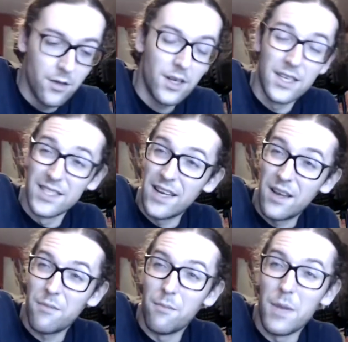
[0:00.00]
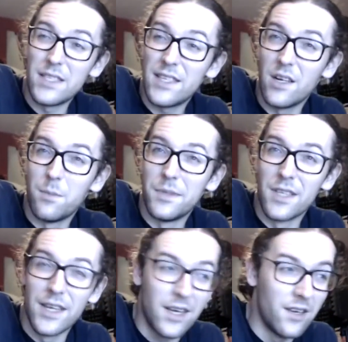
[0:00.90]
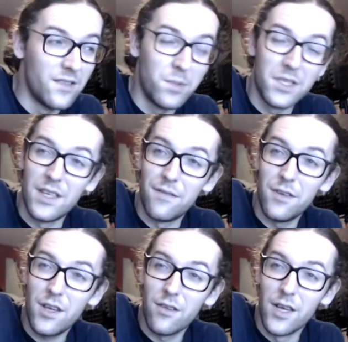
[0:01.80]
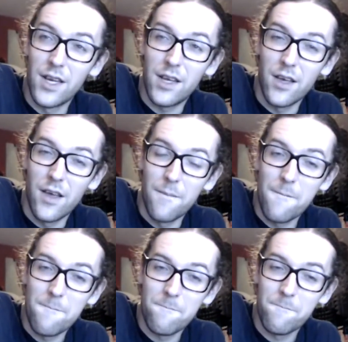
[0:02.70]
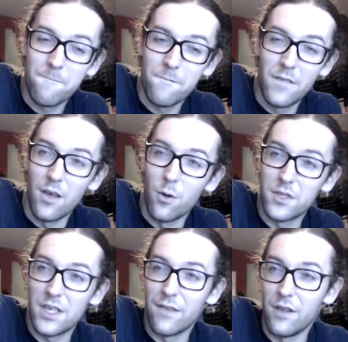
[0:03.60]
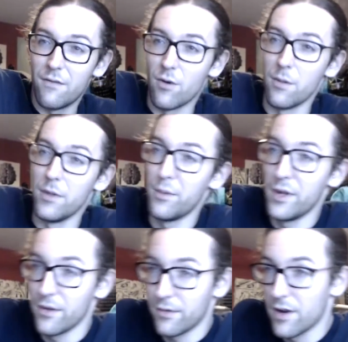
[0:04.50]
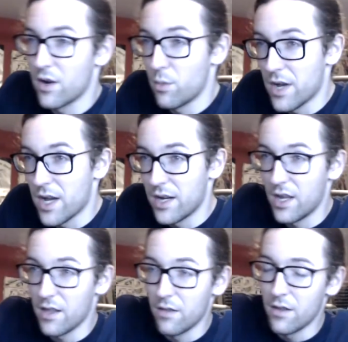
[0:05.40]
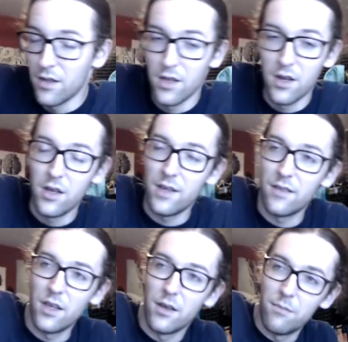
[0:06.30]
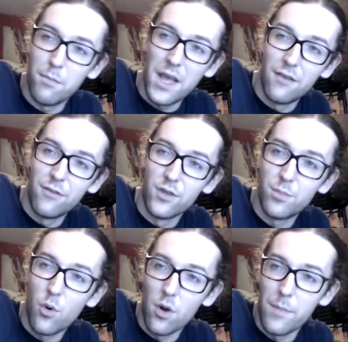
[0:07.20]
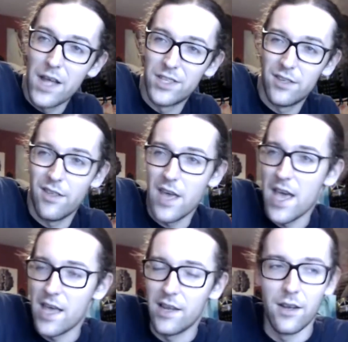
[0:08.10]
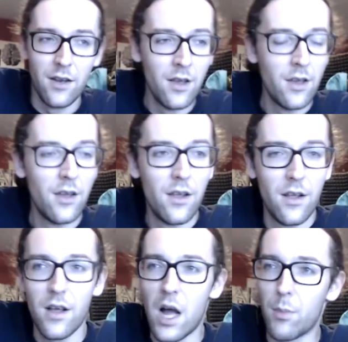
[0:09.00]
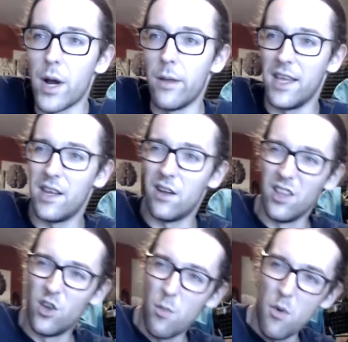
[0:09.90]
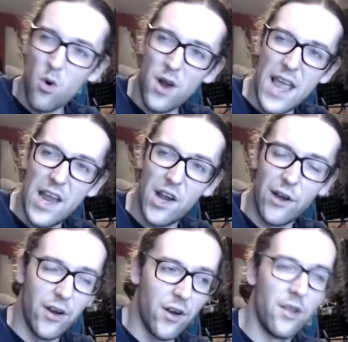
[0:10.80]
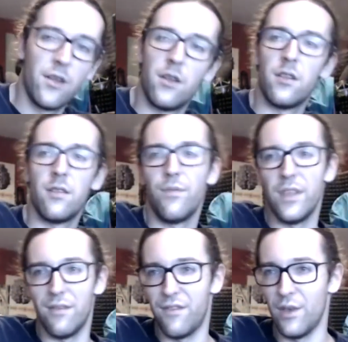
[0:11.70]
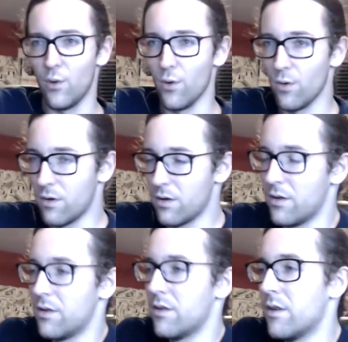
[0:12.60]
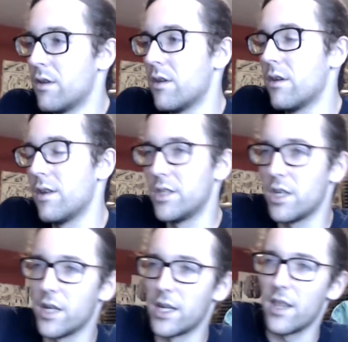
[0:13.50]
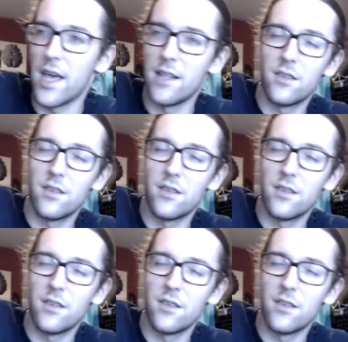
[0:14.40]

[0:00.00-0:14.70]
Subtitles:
Because like my setup is like kind of specific, like the whole 74 millimeter throttle body and the manifolds port match to that, and I'm probably getting a little more air than fuel, shit like that.